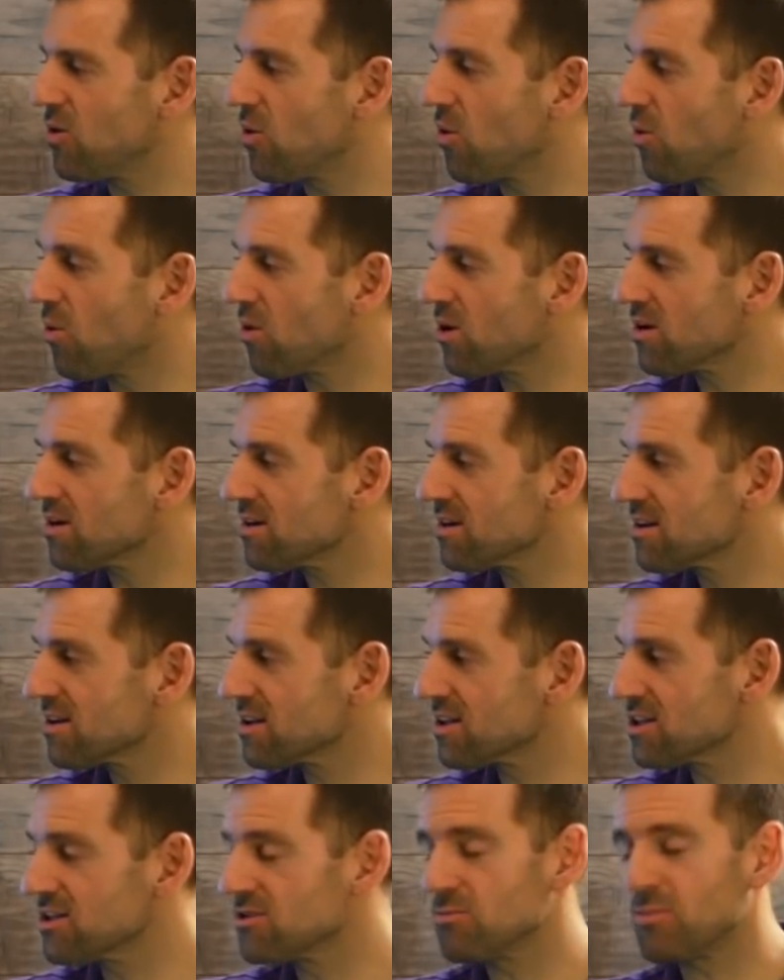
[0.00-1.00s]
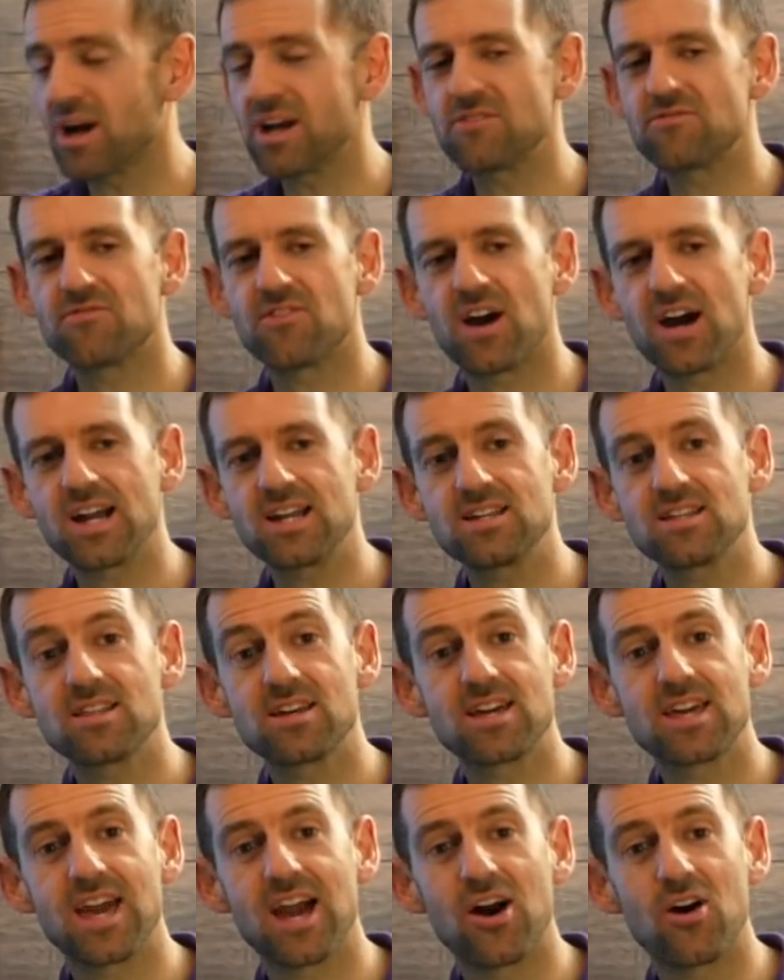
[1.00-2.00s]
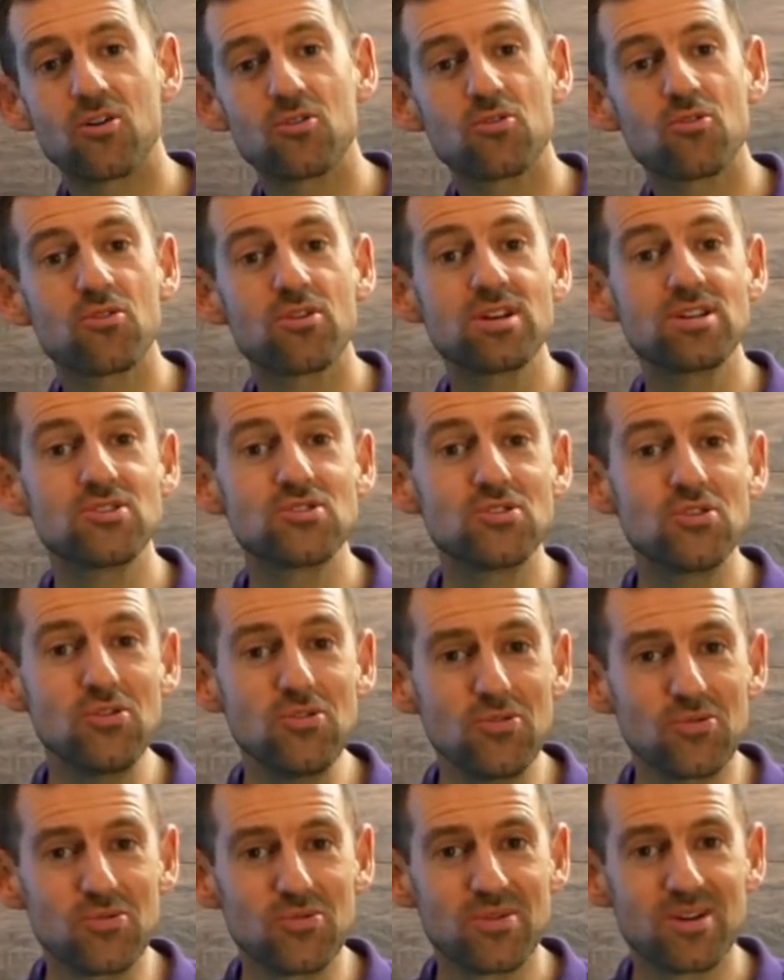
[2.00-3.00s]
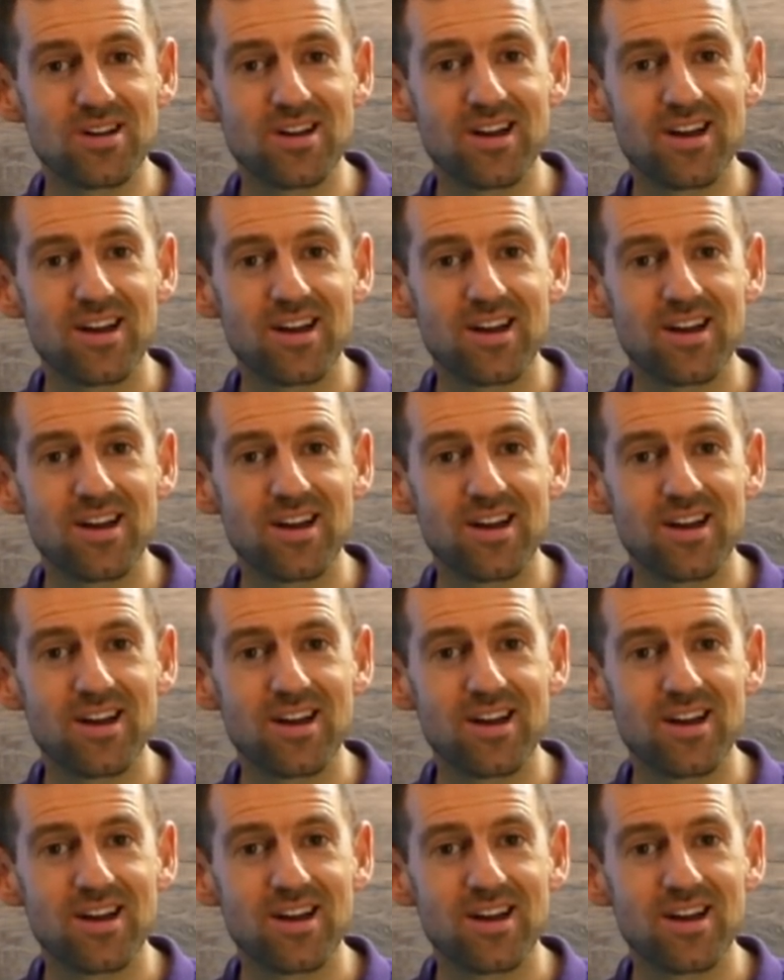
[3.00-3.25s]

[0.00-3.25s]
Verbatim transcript: Or you might find the Calgary Zoo.